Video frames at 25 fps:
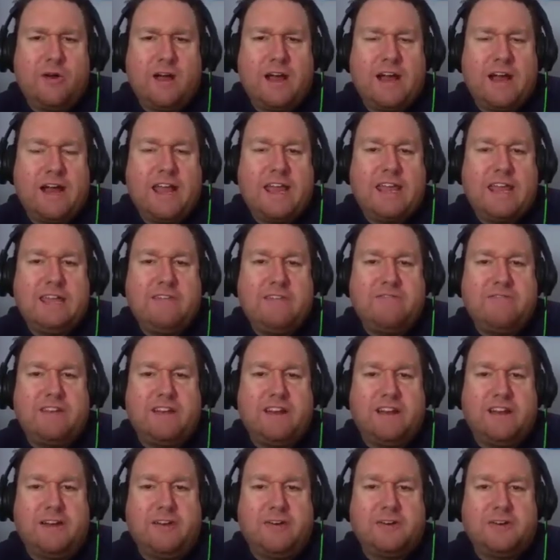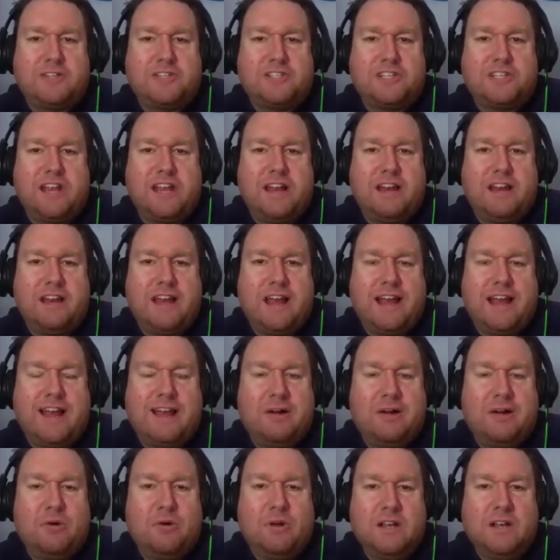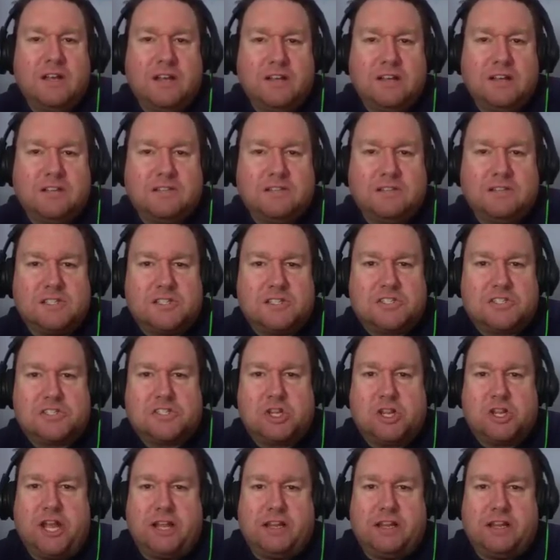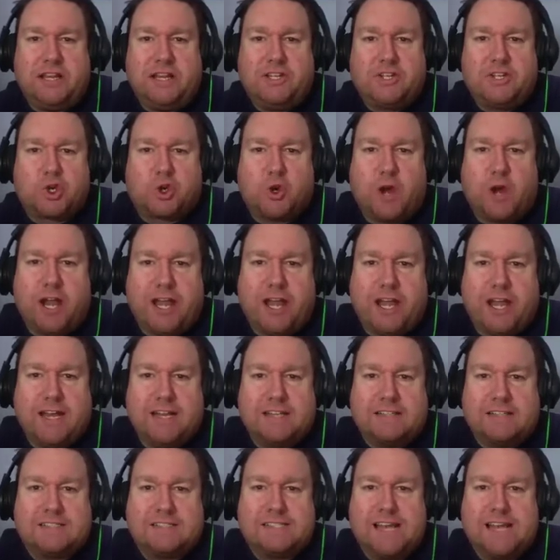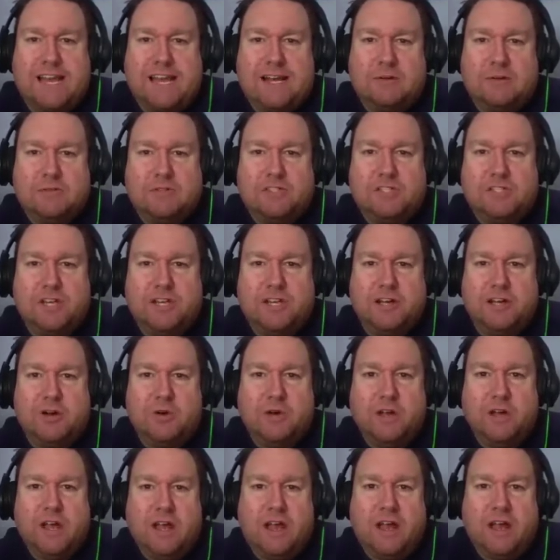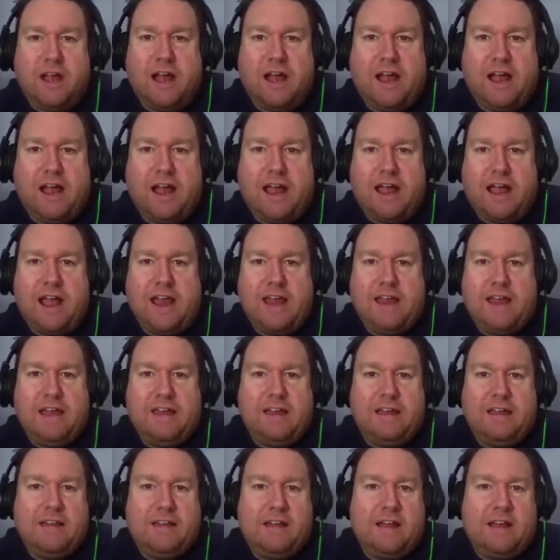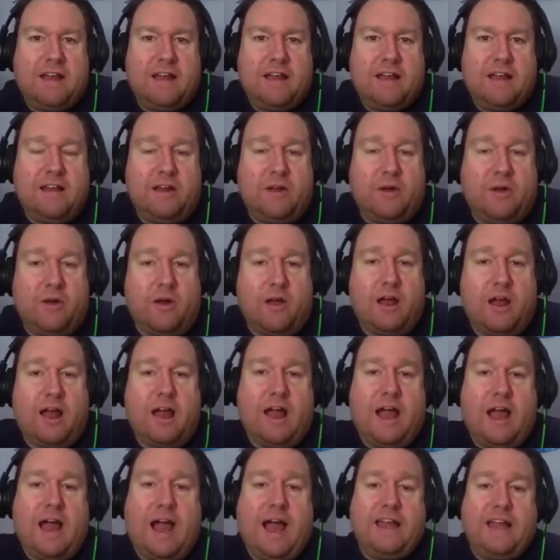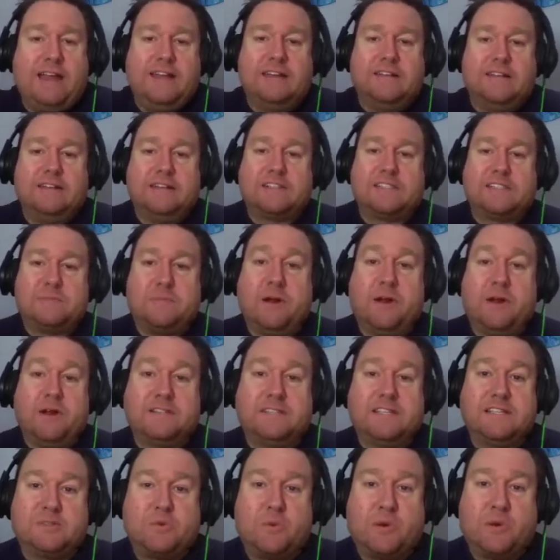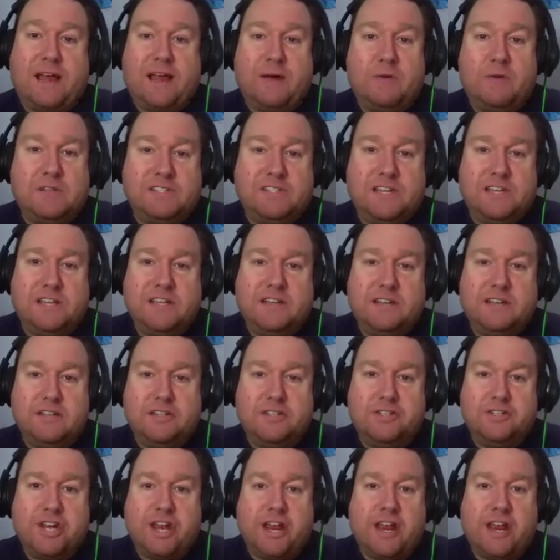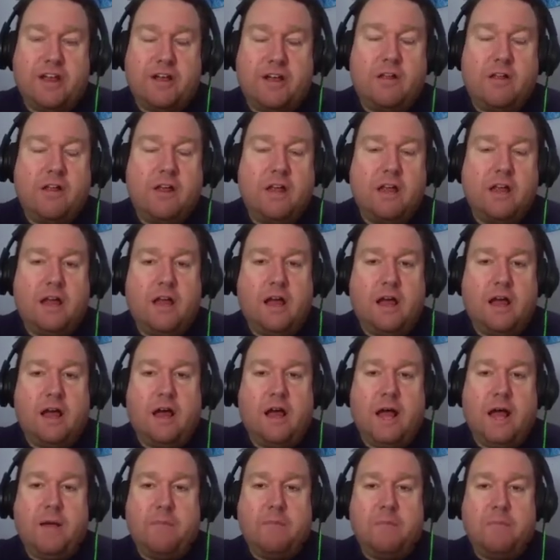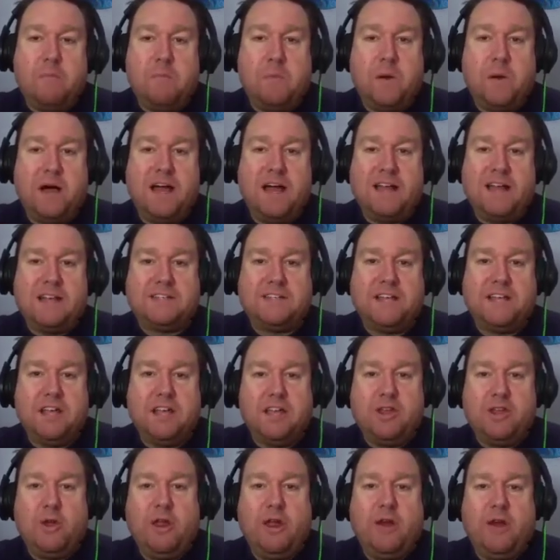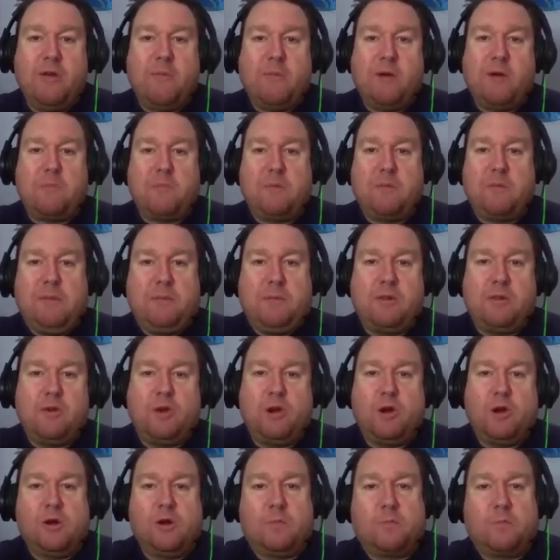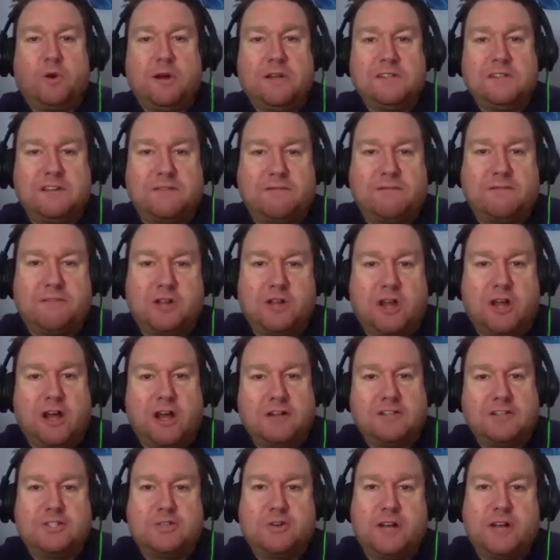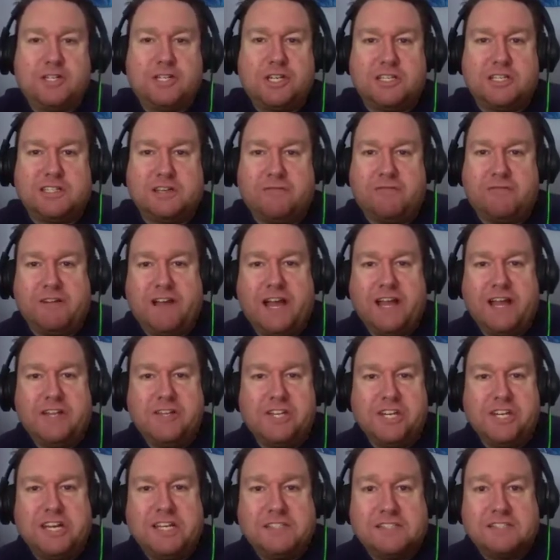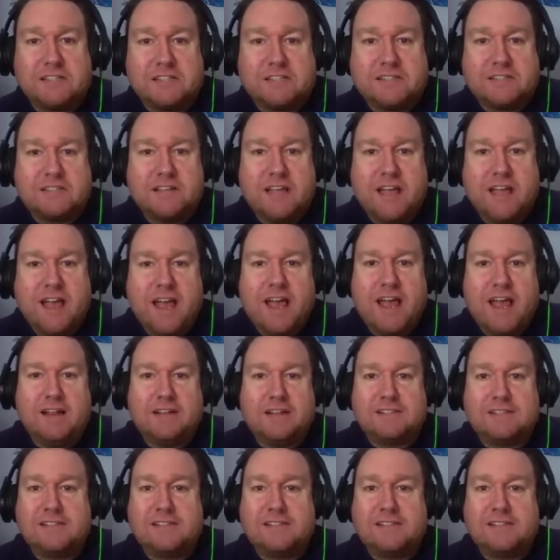I even understand how slightly trite it sounds. You uh-huh. know, uh-huh. I I you know I didn't experience this when I was in jail, um, but you hear about people who go to prison for long stretches and find Jesus. And yeah.